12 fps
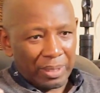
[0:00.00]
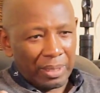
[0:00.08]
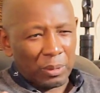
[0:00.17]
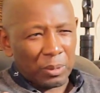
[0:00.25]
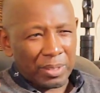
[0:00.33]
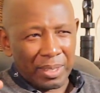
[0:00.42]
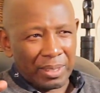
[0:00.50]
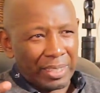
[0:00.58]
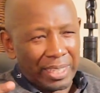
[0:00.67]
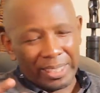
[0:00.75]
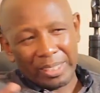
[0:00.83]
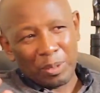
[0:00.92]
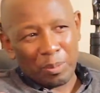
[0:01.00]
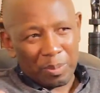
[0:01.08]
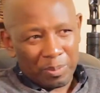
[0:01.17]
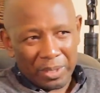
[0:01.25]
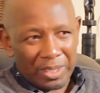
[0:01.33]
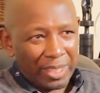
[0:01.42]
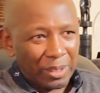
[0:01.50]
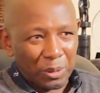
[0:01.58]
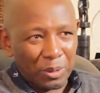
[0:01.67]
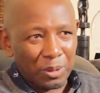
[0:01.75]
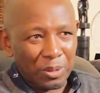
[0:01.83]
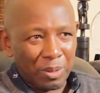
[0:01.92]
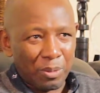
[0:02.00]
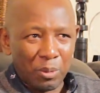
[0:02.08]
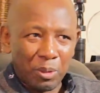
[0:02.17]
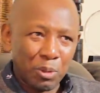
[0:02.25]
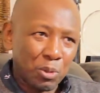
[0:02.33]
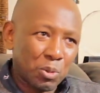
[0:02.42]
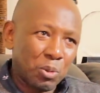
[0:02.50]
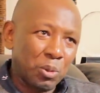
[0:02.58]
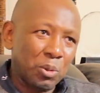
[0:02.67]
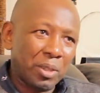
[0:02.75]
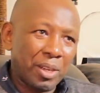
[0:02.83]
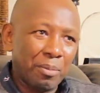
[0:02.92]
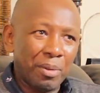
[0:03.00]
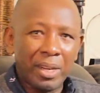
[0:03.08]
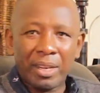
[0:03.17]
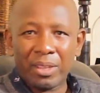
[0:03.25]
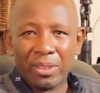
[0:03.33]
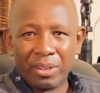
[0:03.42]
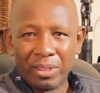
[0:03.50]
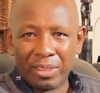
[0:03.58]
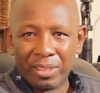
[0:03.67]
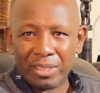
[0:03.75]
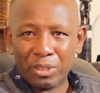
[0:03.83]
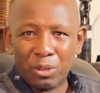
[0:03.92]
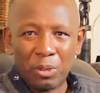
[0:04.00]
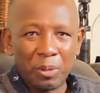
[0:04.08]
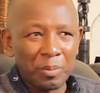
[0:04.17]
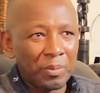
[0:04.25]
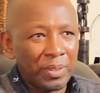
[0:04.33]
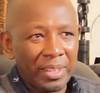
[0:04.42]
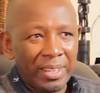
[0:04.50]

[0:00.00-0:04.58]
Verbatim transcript: It was our ideal childhood because I mean, we go to school, come back, 3.30, you're home